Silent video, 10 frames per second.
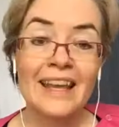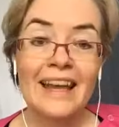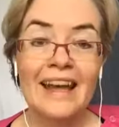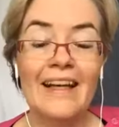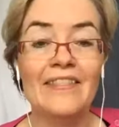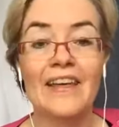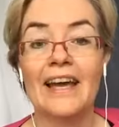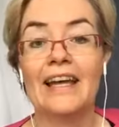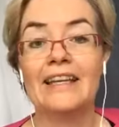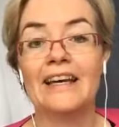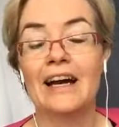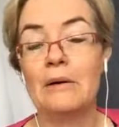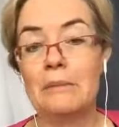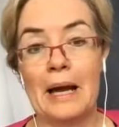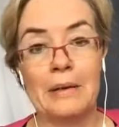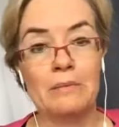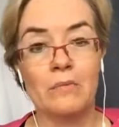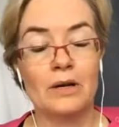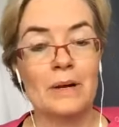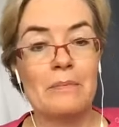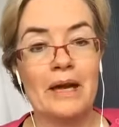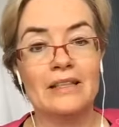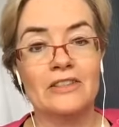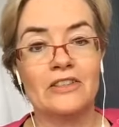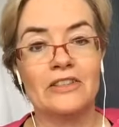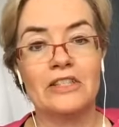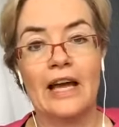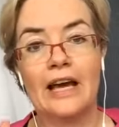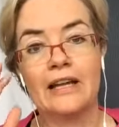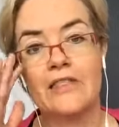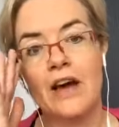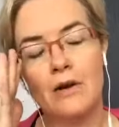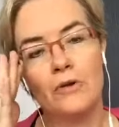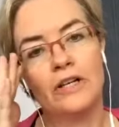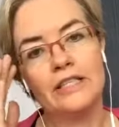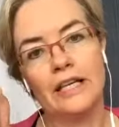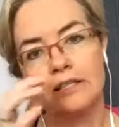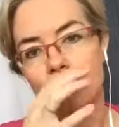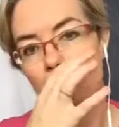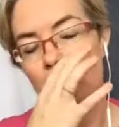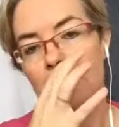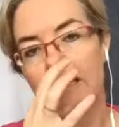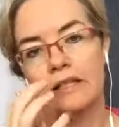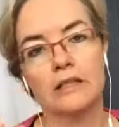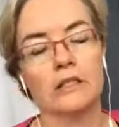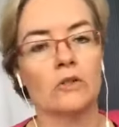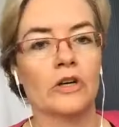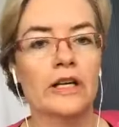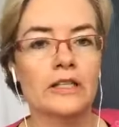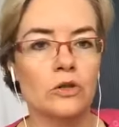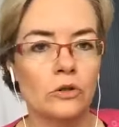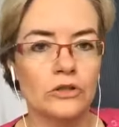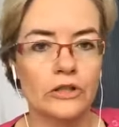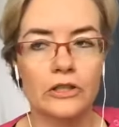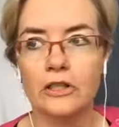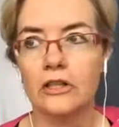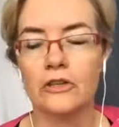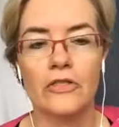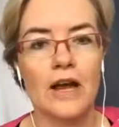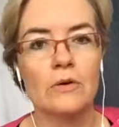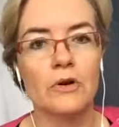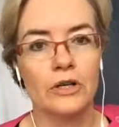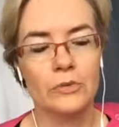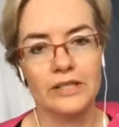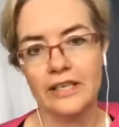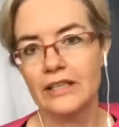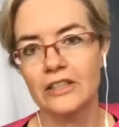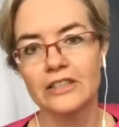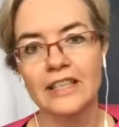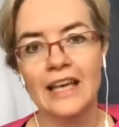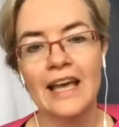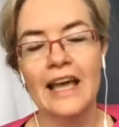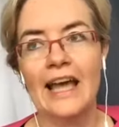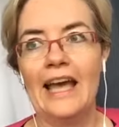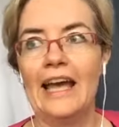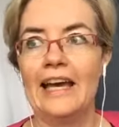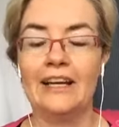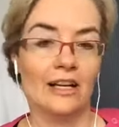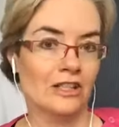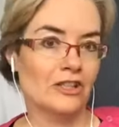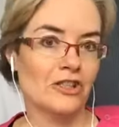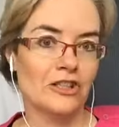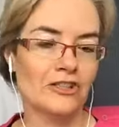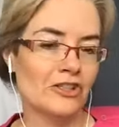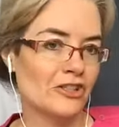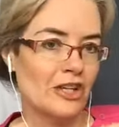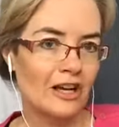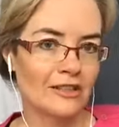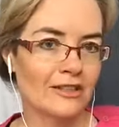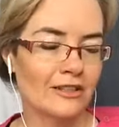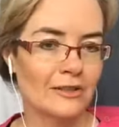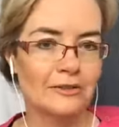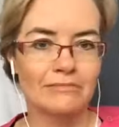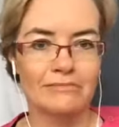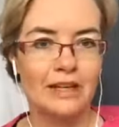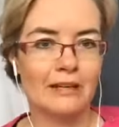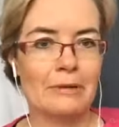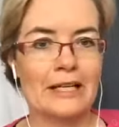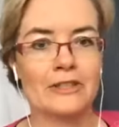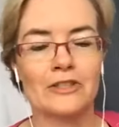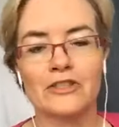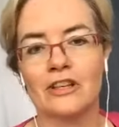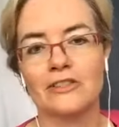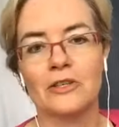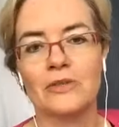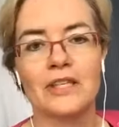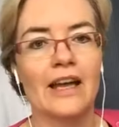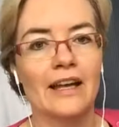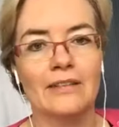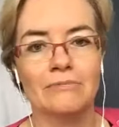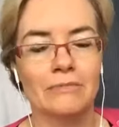And then one of my pastors had a thyroid testimony that the Lord had told her her thyroid was healed. And our church, our pastors also say,